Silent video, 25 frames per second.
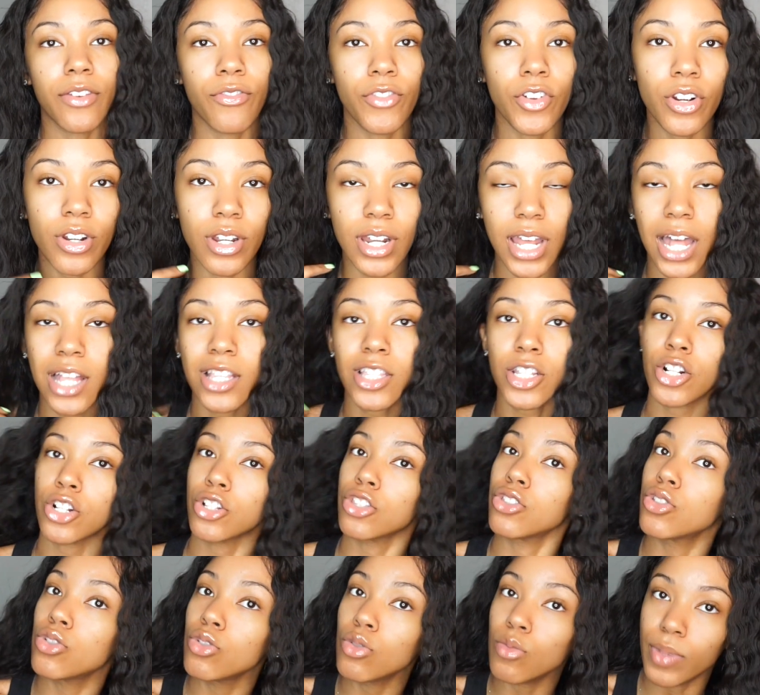If your knots are
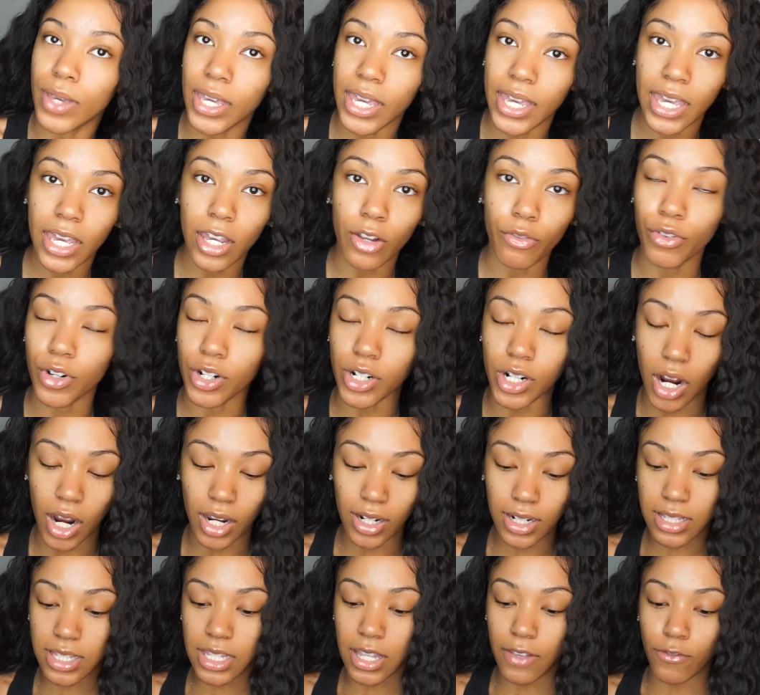too big,
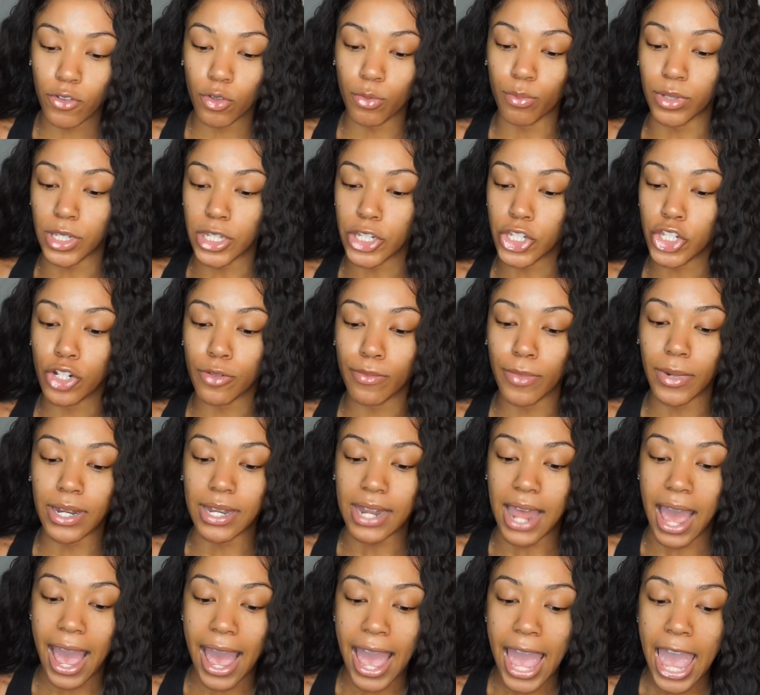regardless if you bleach them or
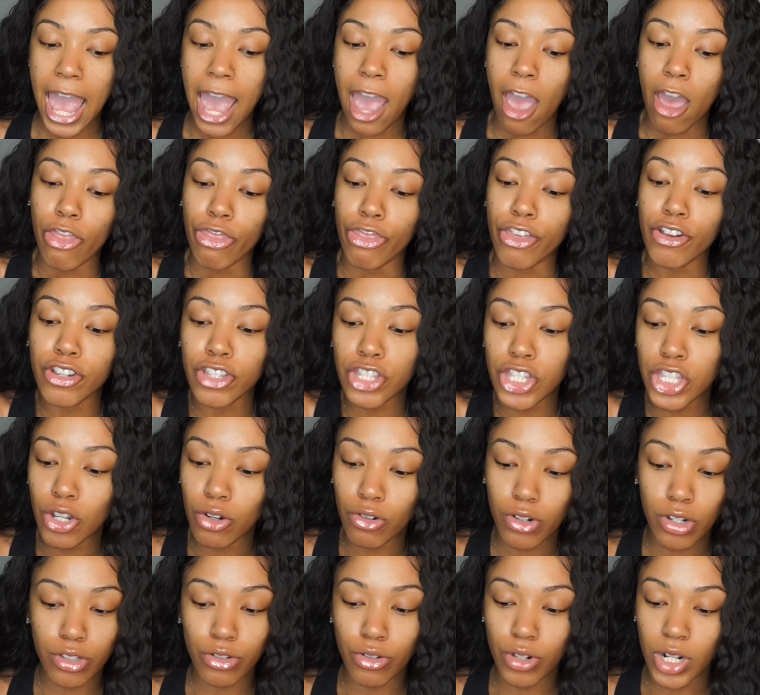not, they're
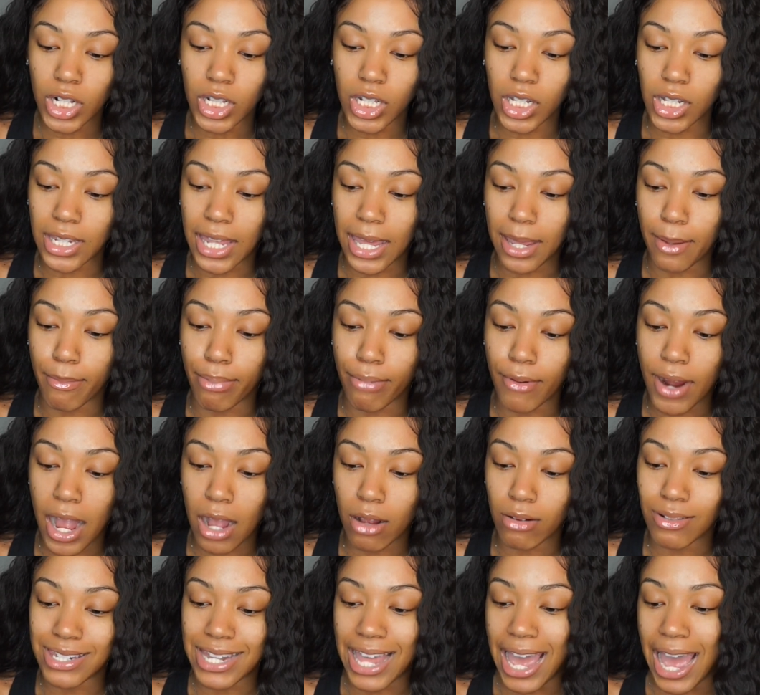still just gonna look like
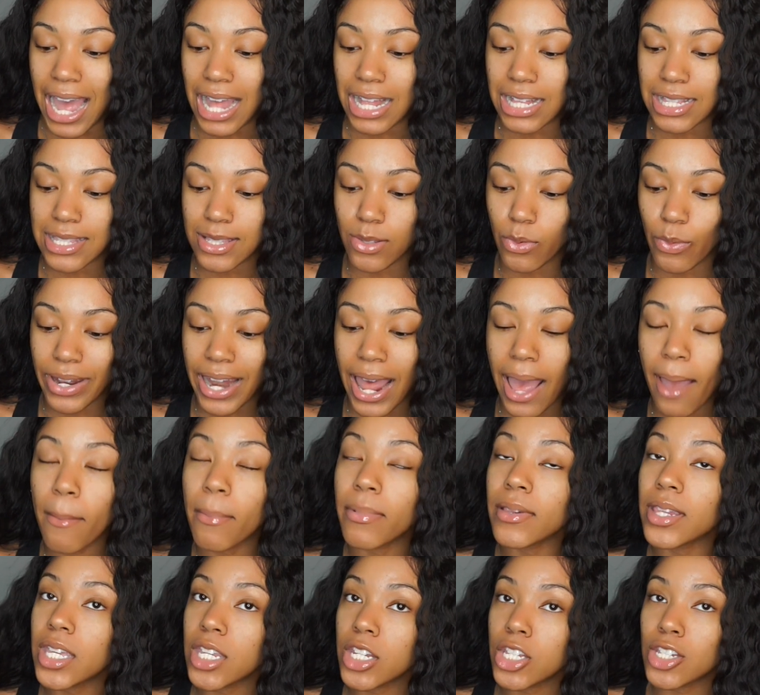brown dots. When I
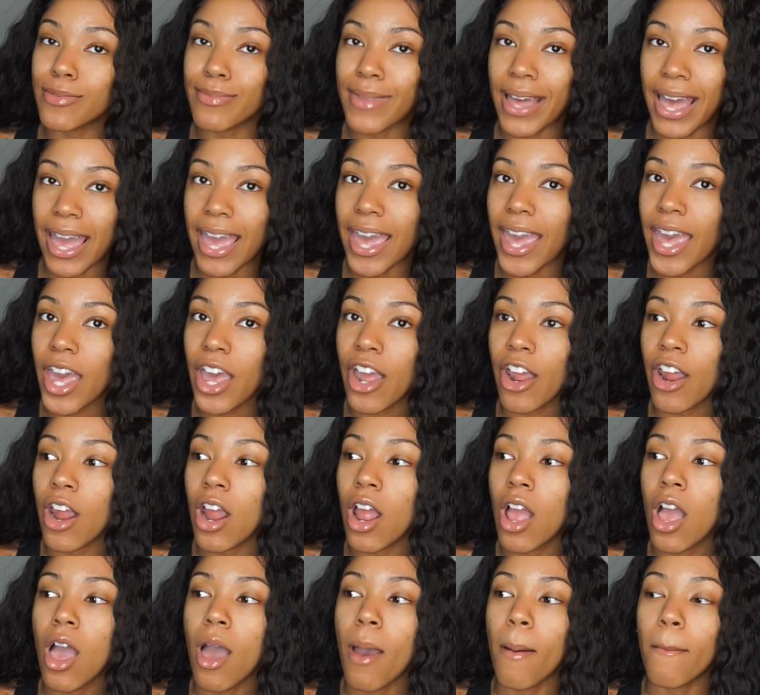bleach my
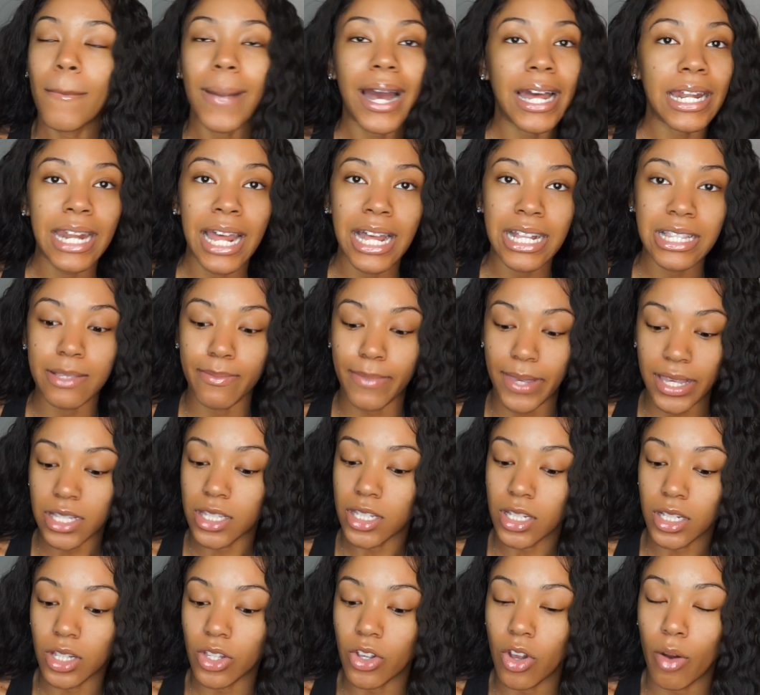hair, my knots
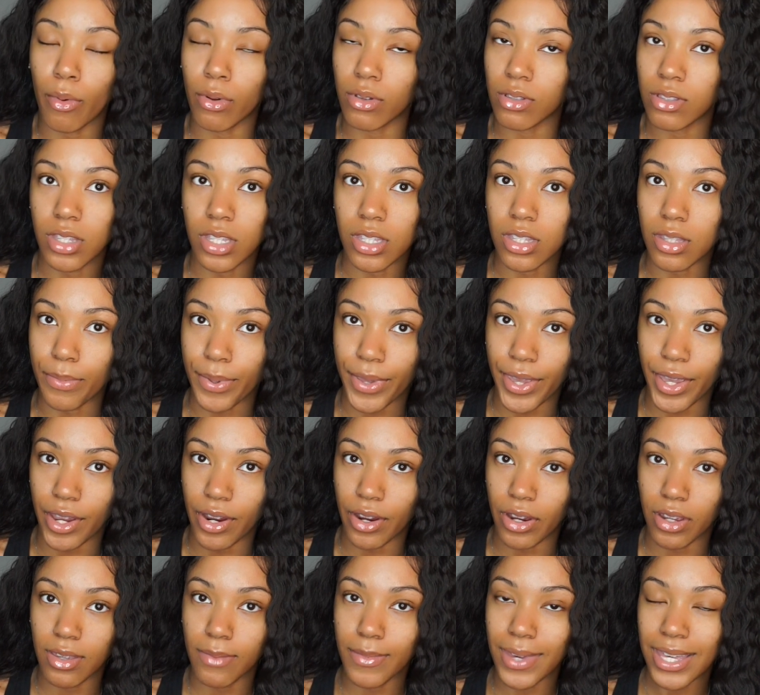basically almost
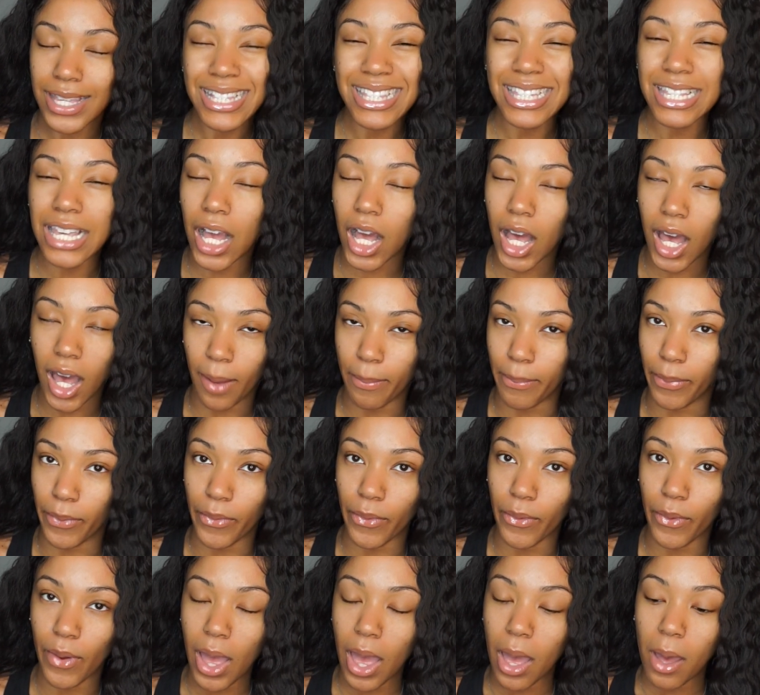disappear. You may see a
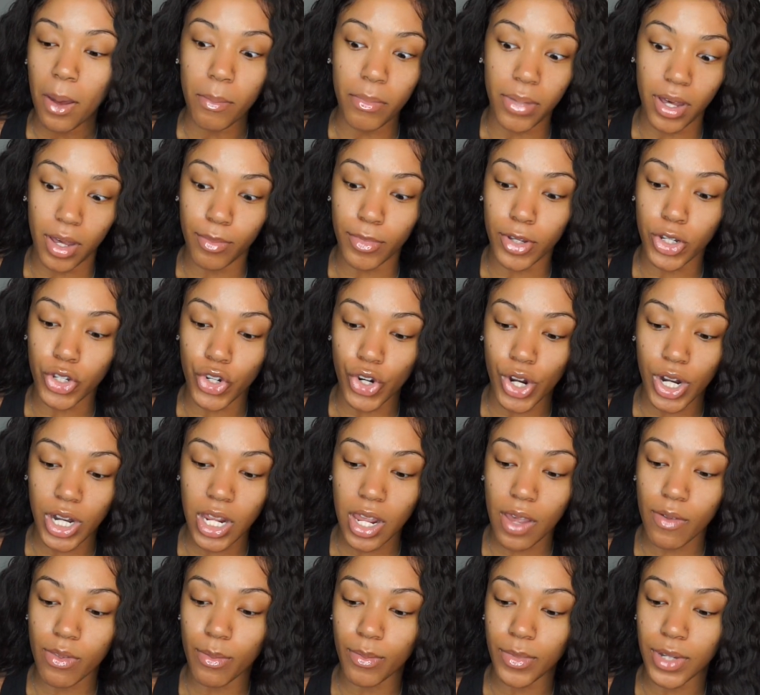couple, but
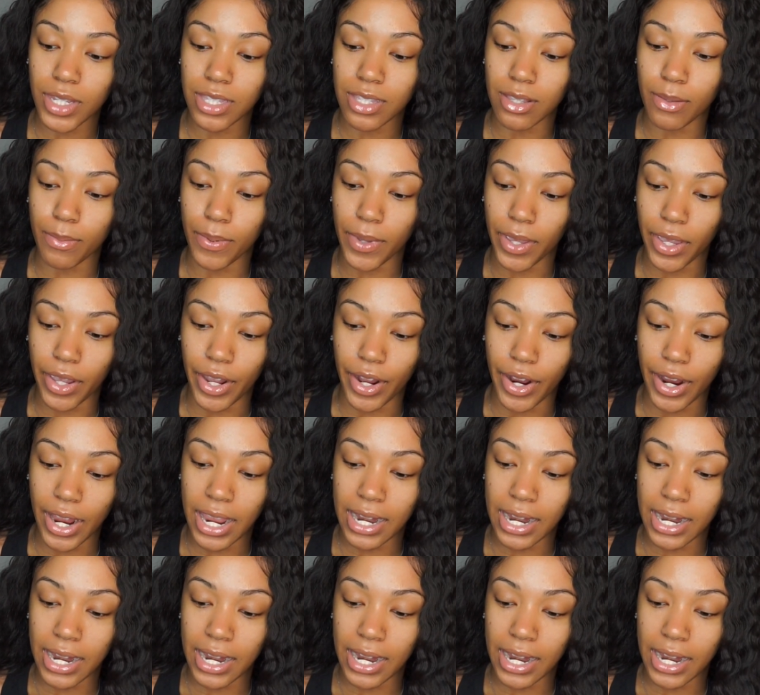majority of them disappear.